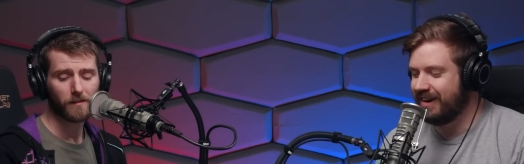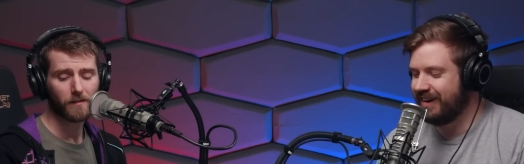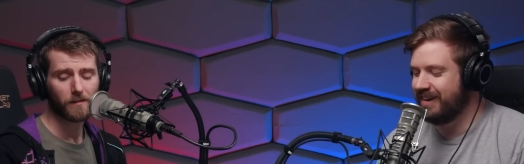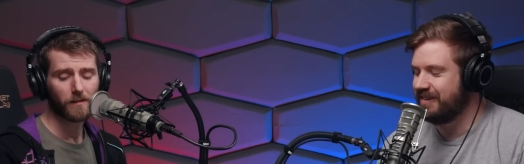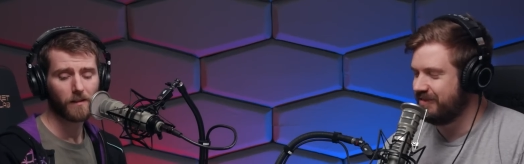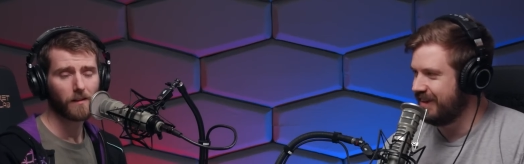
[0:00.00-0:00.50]

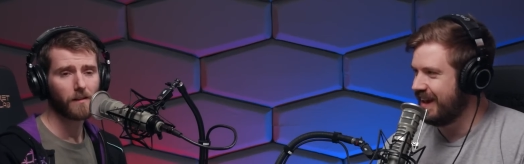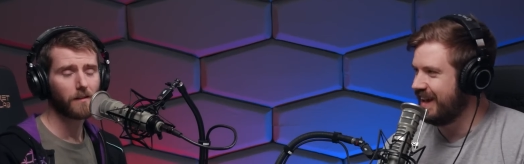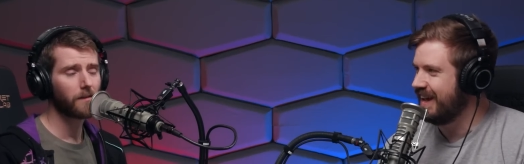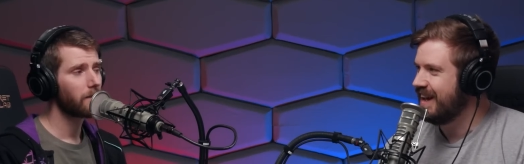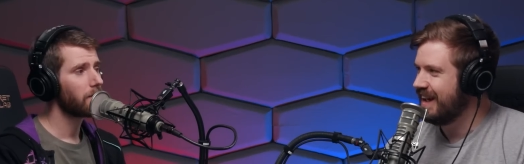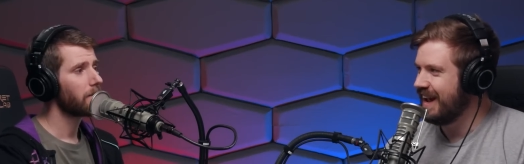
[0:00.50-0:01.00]
Speaker 1: era of
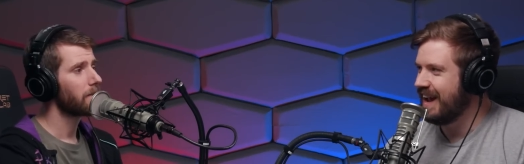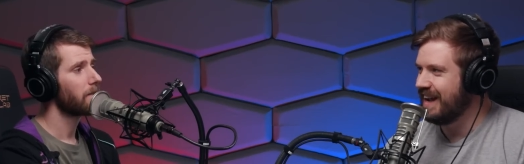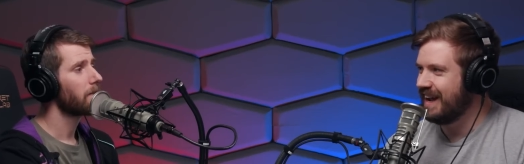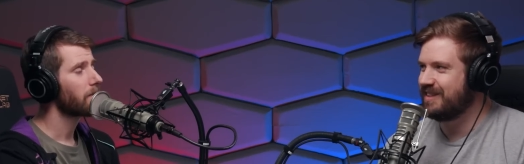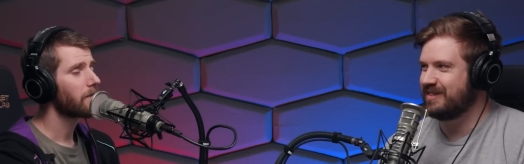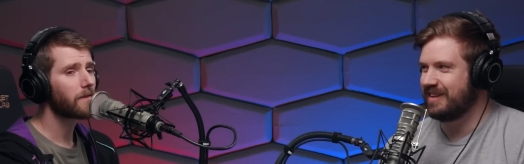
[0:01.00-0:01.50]

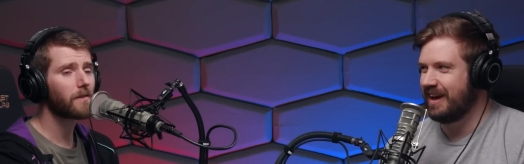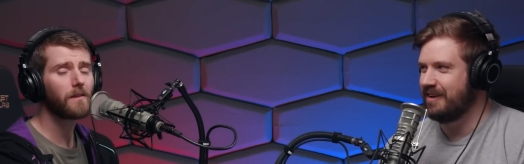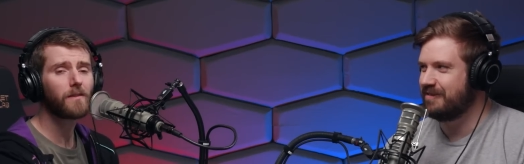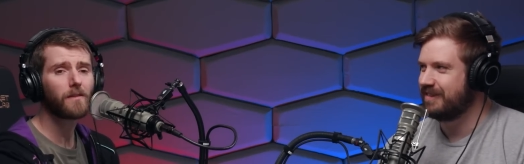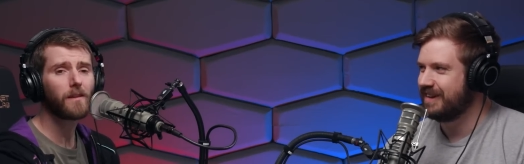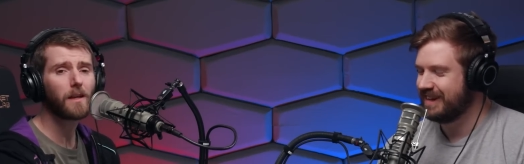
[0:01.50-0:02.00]
AI stuff.
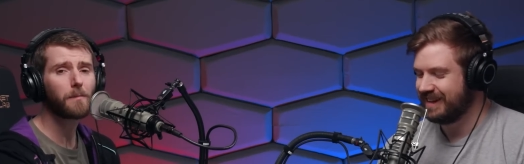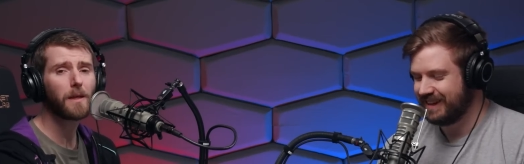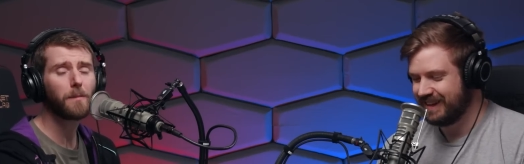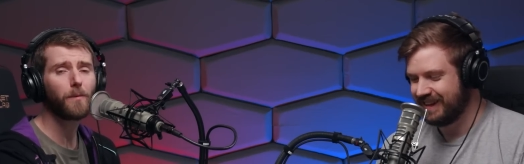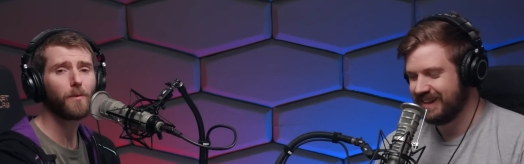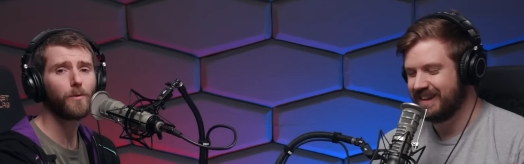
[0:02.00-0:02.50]
This is
Speaker 2: like
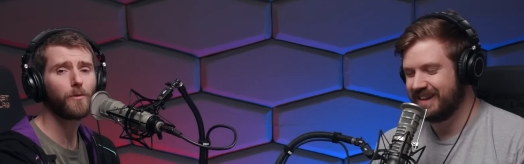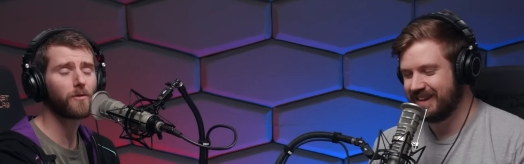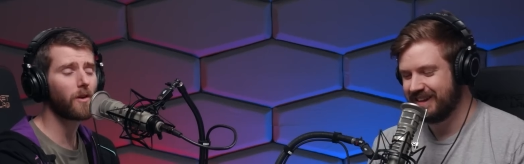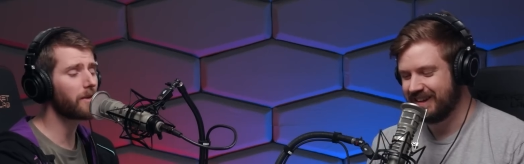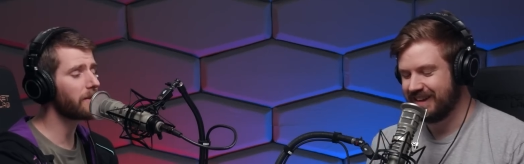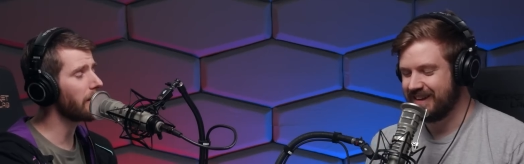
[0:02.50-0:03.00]
people who
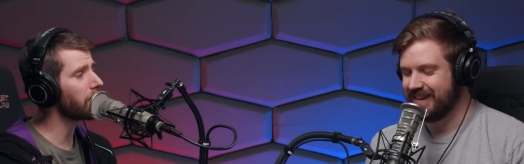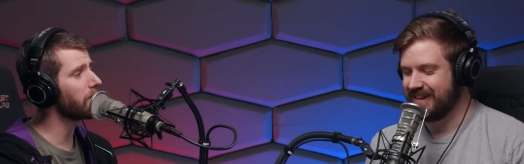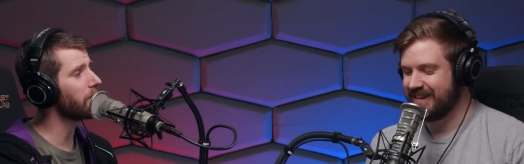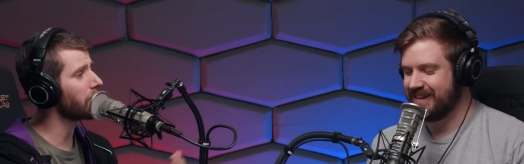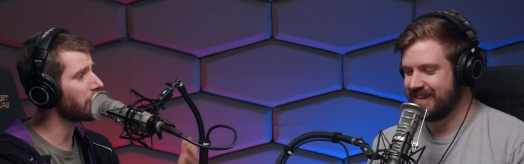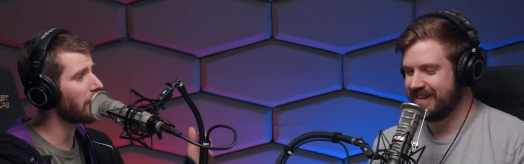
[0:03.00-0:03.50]
saw
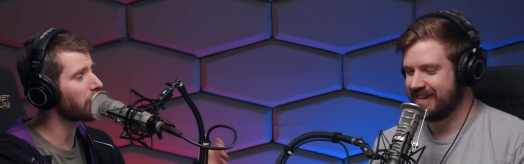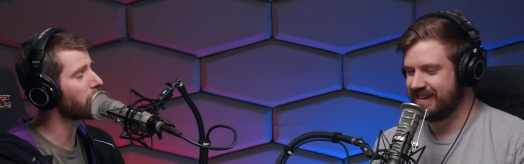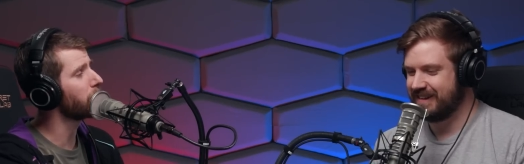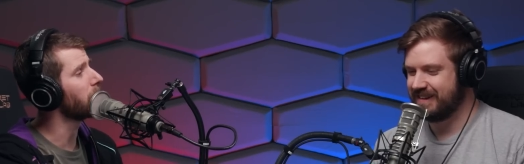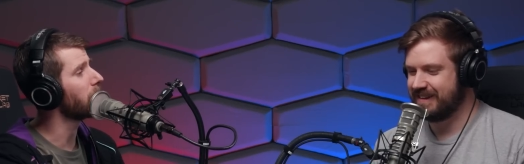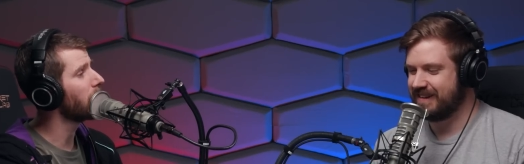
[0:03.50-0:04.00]
Tesla's
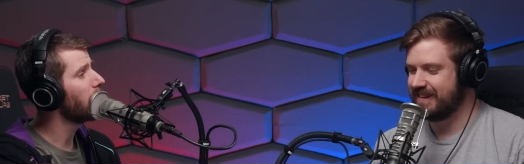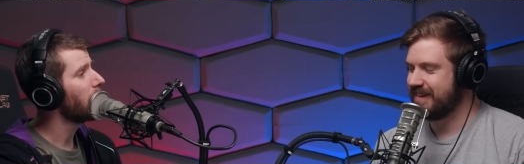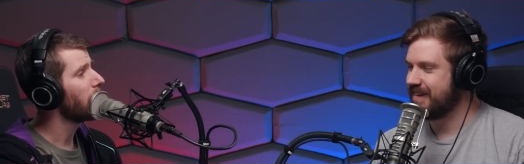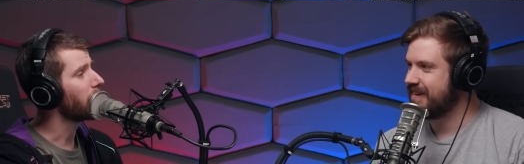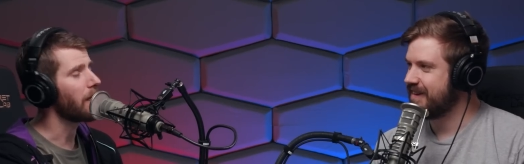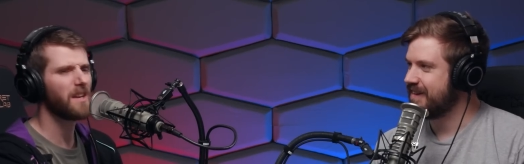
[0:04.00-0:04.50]
announcement
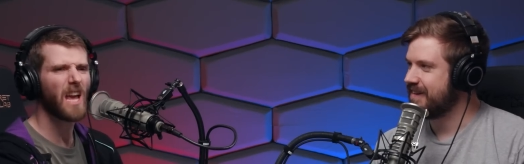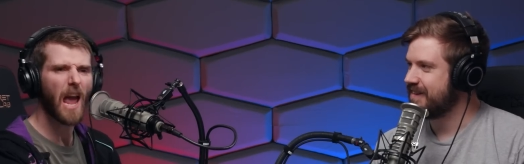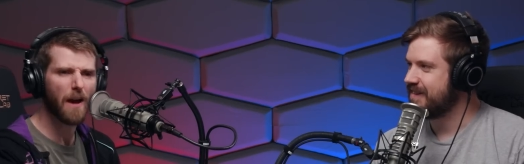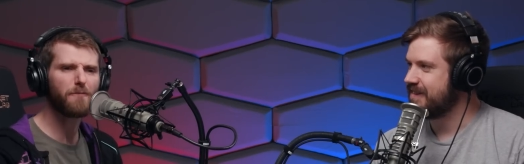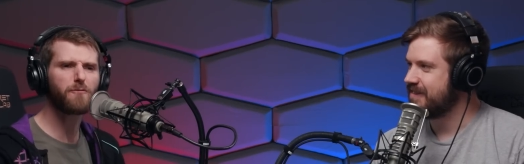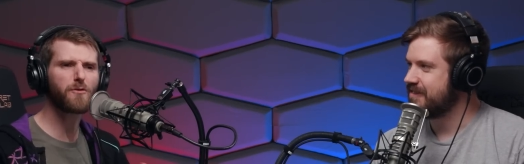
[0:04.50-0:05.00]
that
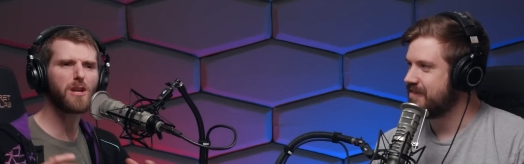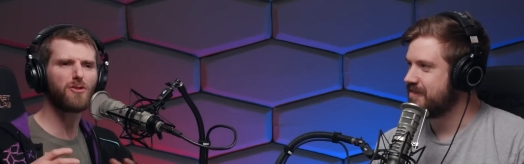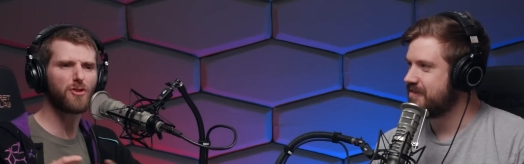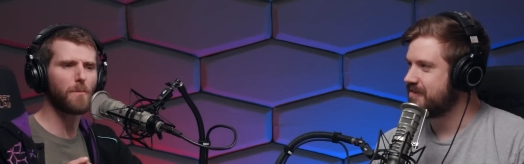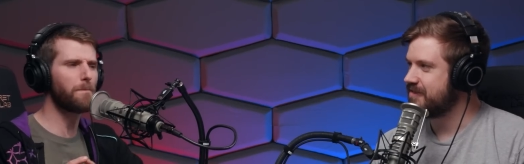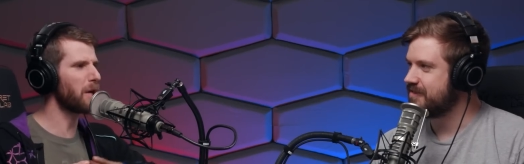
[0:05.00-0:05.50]
every
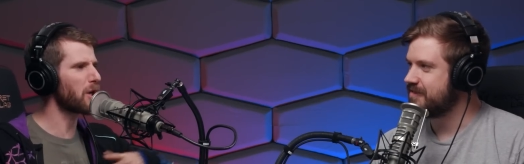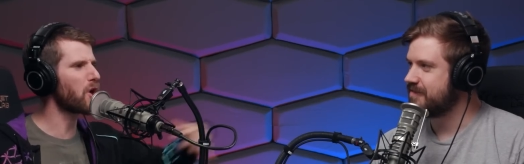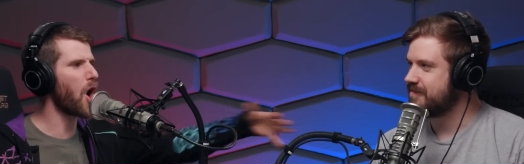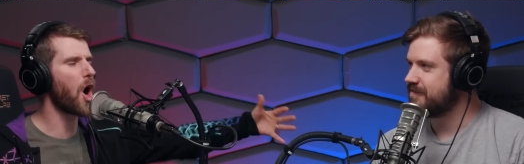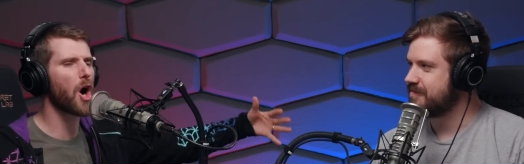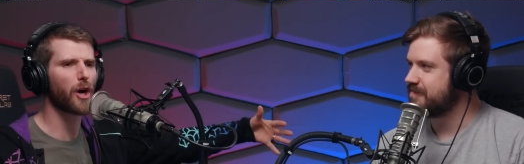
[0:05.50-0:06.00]
shipping
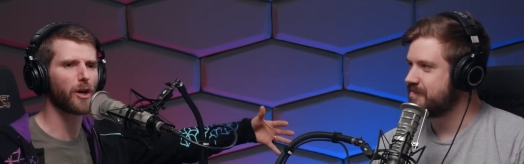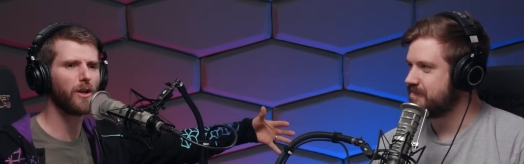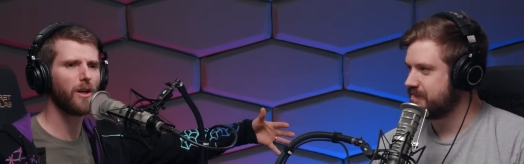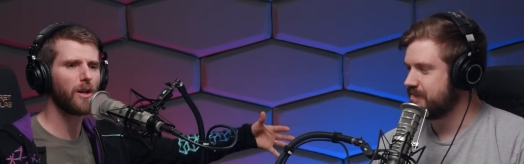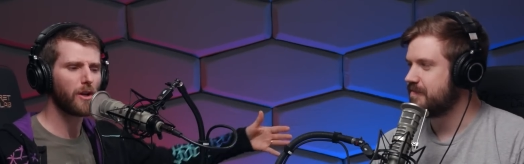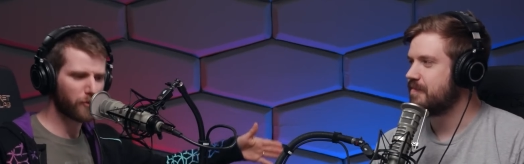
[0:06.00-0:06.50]

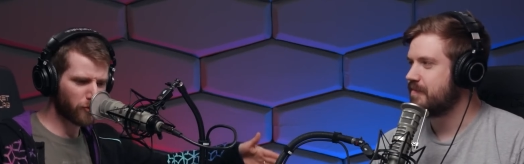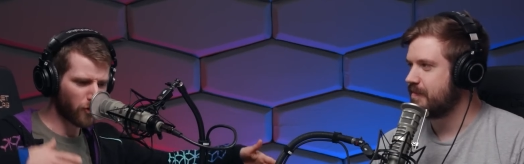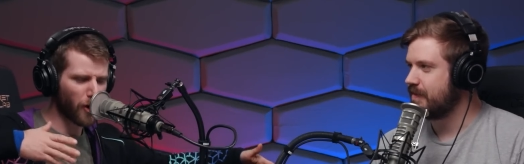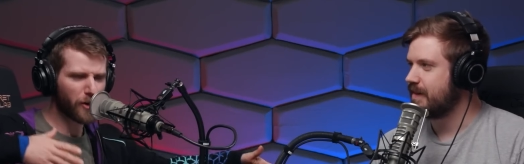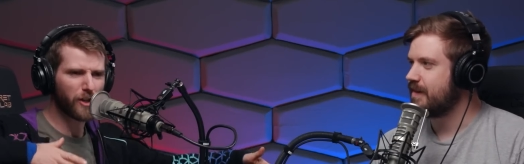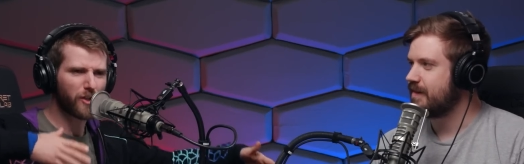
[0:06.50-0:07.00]
car
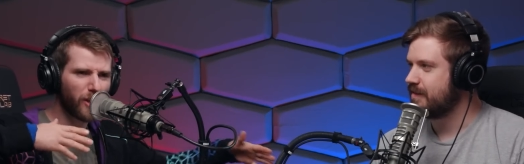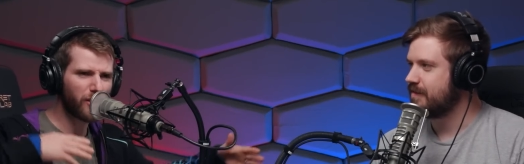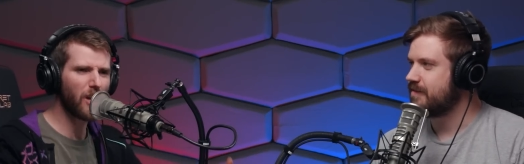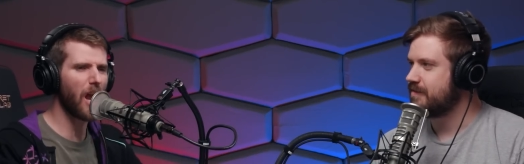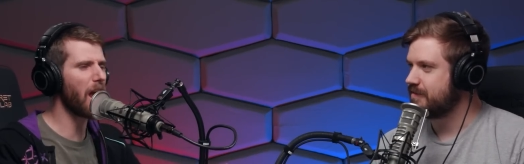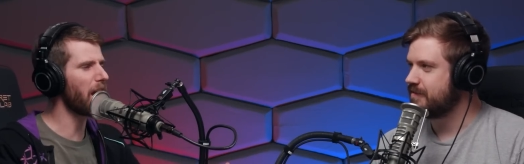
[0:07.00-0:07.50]
starting
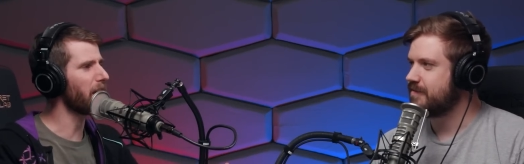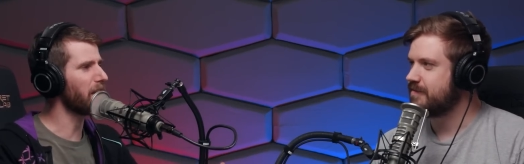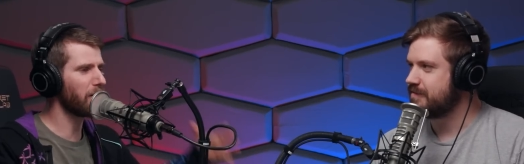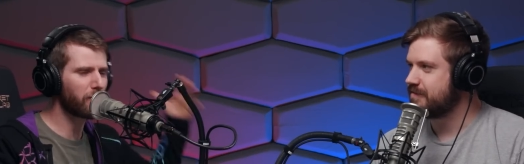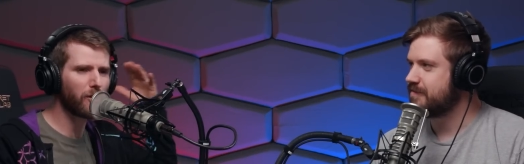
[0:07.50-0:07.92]
today is